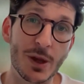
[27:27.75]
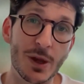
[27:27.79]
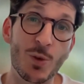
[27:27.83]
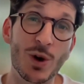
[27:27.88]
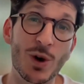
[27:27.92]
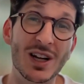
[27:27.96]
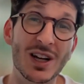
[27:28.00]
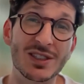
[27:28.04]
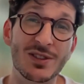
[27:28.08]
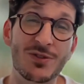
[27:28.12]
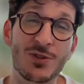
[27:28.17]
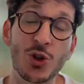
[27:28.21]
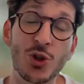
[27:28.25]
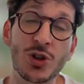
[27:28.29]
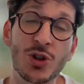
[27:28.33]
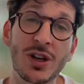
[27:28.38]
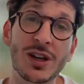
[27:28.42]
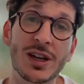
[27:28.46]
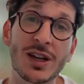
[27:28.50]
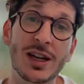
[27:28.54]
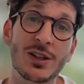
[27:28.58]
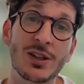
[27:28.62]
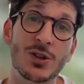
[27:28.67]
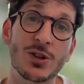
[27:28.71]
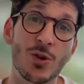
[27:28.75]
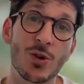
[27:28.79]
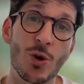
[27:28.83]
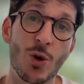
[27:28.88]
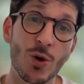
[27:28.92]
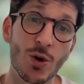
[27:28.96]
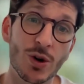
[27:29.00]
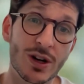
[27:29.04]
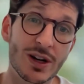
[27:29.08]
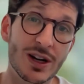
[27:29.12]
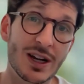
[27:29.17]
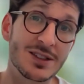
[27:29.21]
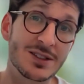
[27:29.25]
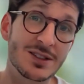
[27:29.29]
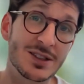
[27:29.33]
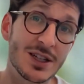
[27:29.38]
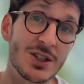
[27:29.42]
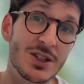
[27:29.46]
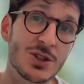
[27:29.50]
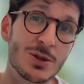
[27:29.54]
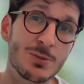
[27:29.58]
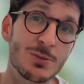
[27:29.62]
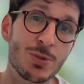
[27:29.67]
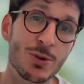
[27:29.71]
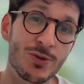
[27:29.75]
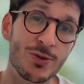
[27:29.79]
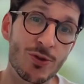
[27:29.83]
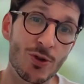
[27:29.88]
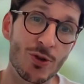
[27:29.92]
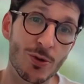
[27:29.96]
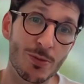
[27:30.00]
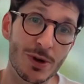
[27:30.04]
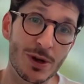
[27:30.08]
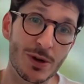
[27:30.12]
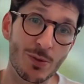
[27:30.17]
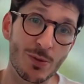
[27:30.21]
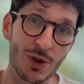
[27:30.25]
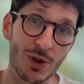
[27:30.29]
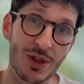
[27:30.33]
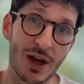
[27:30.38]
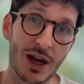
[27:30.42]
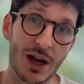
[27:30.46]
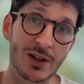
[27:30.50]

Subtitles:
whereas if you can get your organization performing with